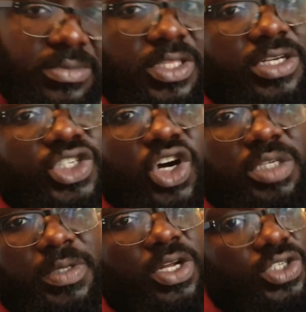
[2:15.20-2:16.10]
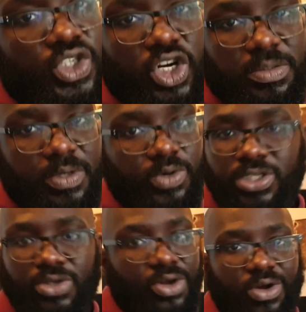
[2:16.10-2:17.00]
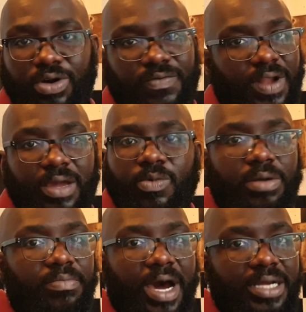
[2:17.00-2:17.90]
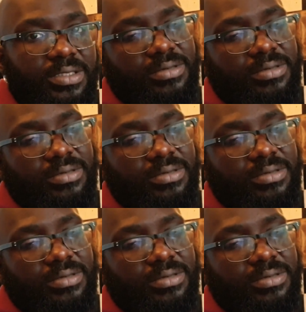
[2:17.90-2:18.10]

Don't judge me, don't judge me. We're just gonna go for like one bite.